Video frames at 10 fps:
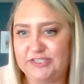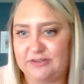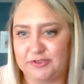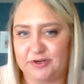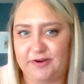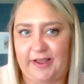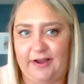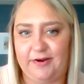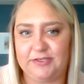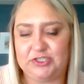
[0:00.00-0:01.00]
out to her and get
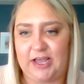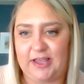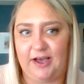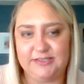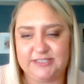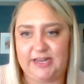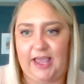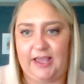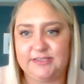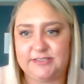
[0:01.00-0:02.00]
her a check cut
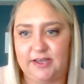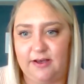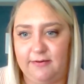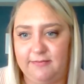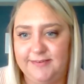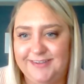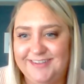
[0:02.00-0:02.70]
today, so...